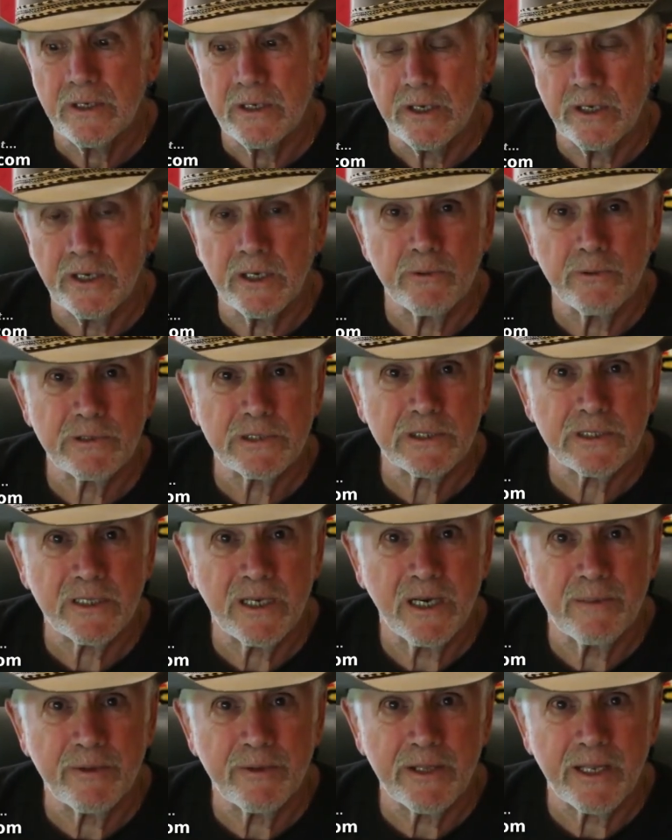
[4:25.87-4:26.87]
You know what's
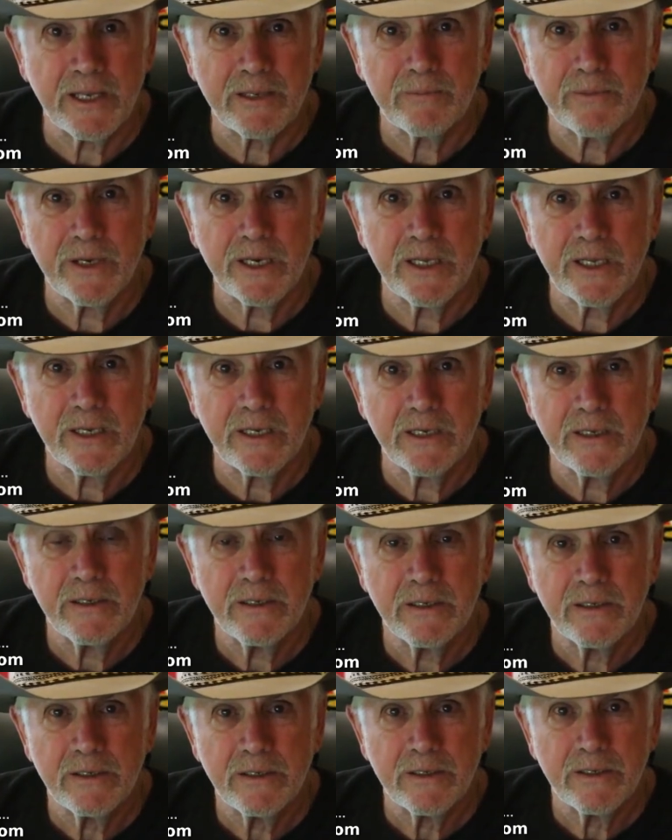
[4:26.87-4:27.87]
come of that meeting?
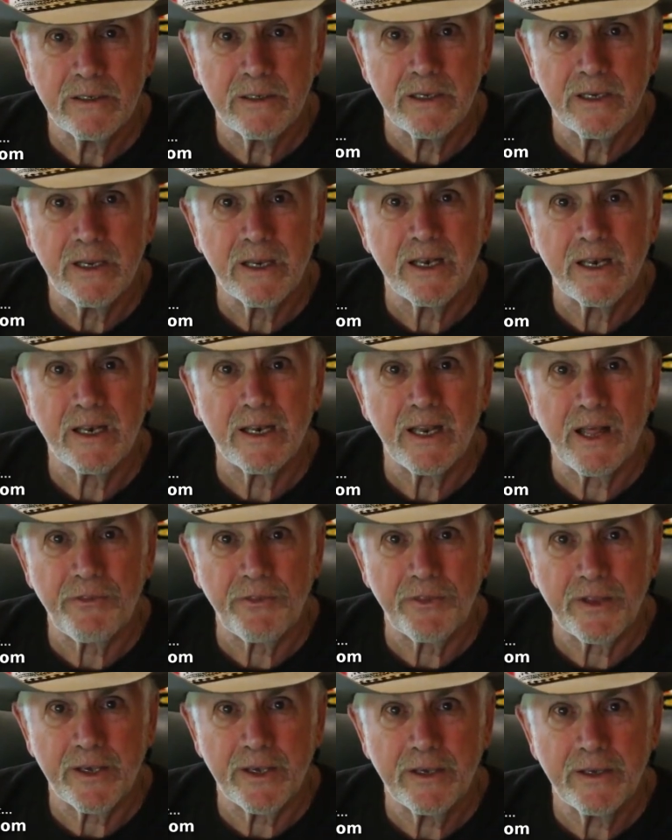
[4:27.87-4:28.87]

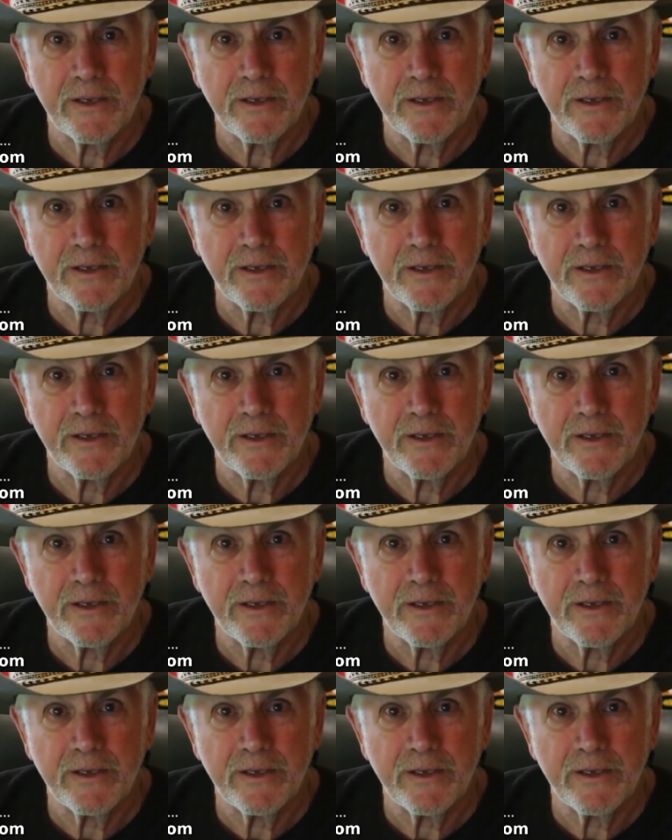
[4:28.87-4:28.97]
Nothing.